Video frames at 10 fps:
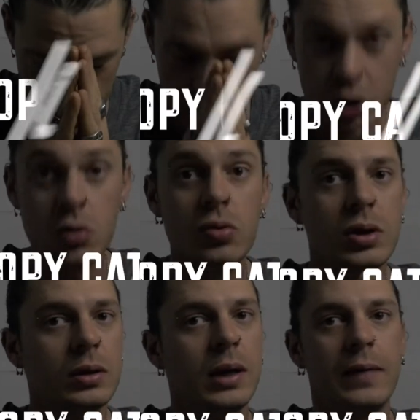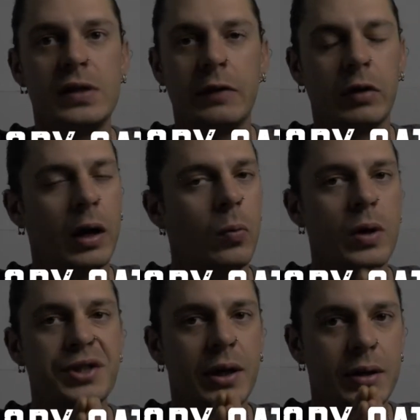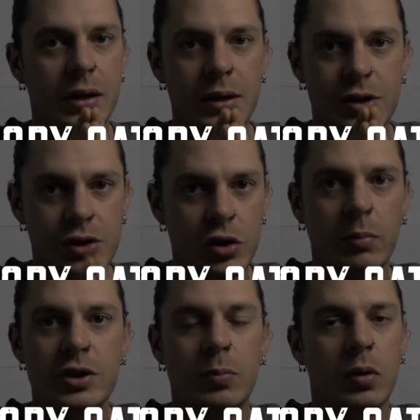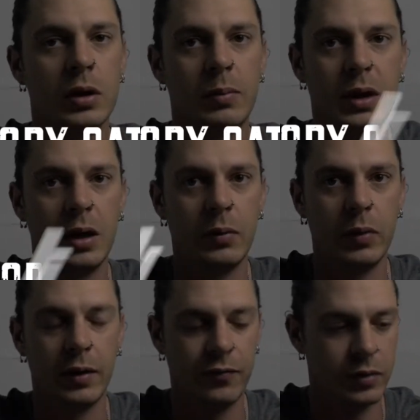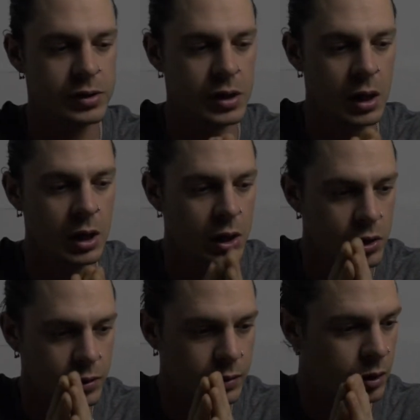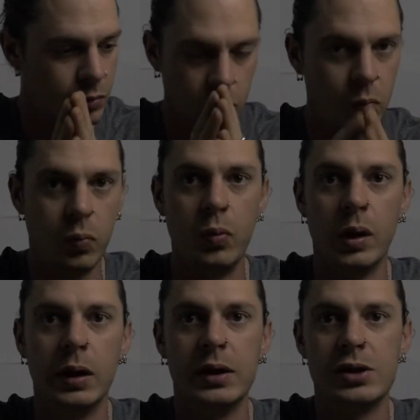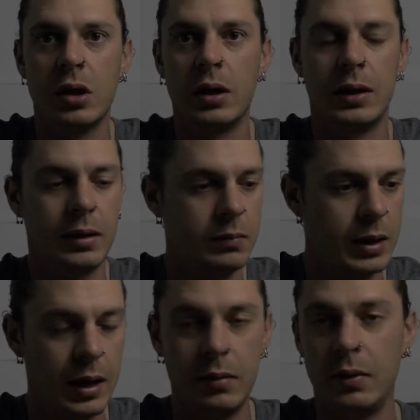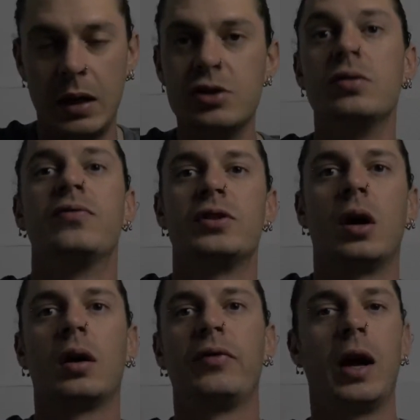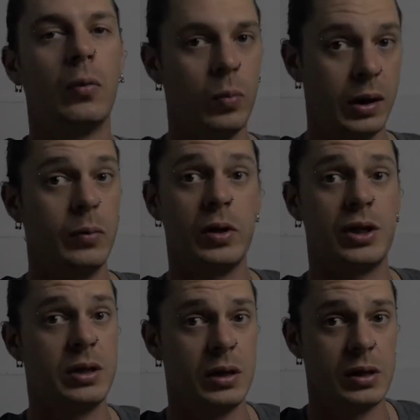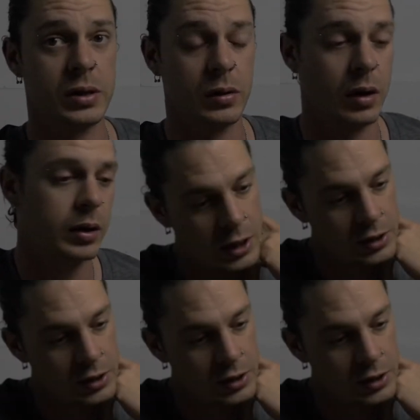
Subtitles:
huge lifesaver and I wish I did this so much more in the beginning when I first really started getting into photography. I really wish I did this a lot.